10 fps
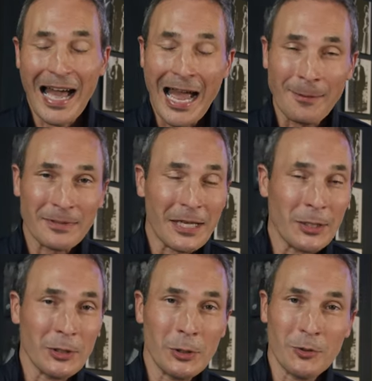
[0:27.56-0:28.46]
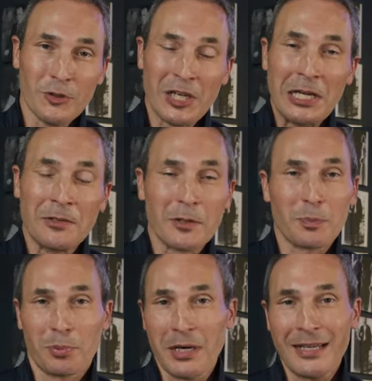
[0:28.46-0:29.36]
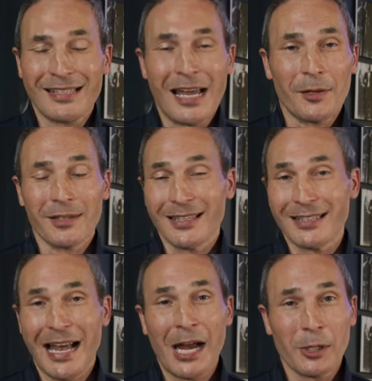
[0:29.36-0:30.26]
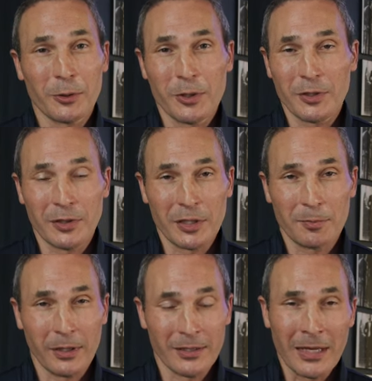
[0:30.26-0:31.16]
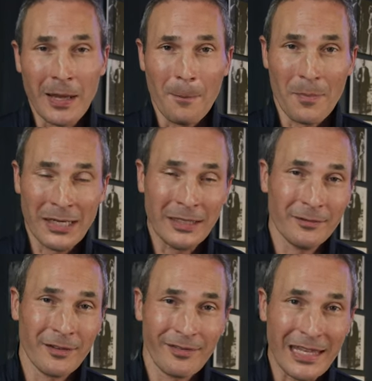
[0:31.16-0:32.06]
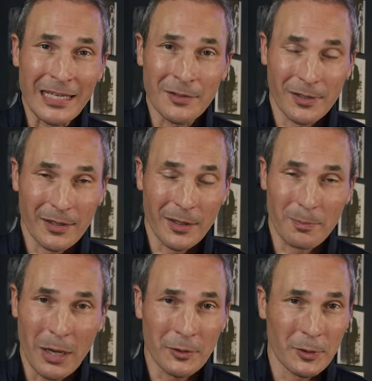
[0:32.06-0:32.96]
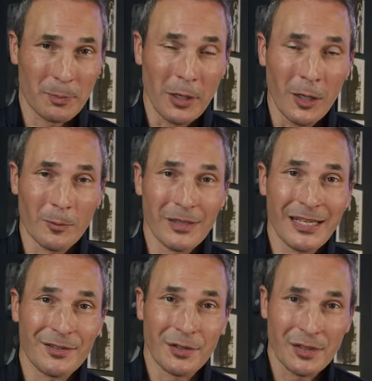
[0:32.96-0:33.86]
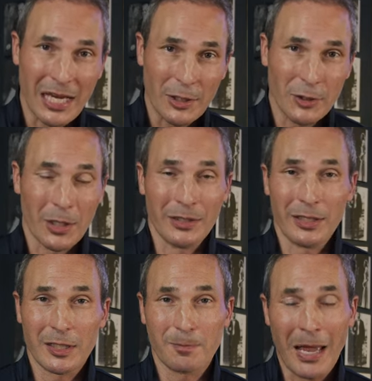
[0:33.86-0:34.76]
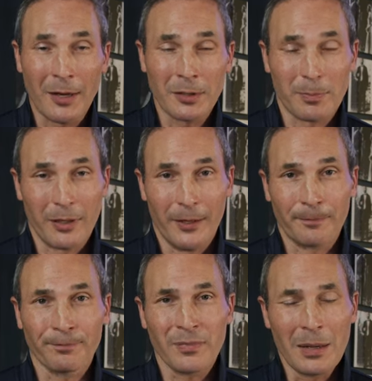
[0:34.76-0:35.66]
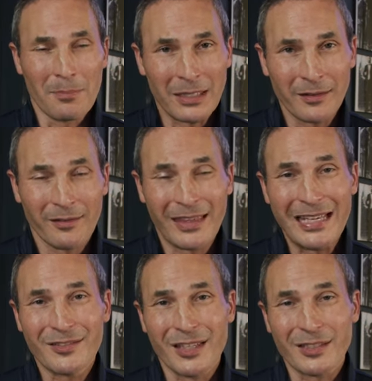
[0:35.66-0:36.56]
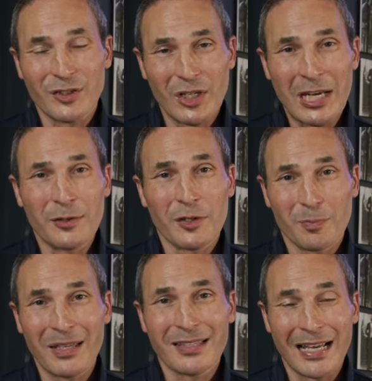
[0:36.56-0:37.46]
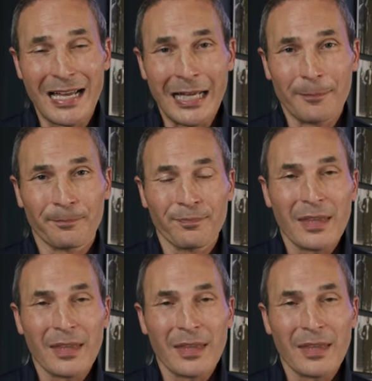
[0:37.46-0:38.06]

I'm telling you, Jesus prays out the entire Christian experience. Many of the things that the Apostle Paul begins to teach on, expound upon, many of the things that Jesus spent time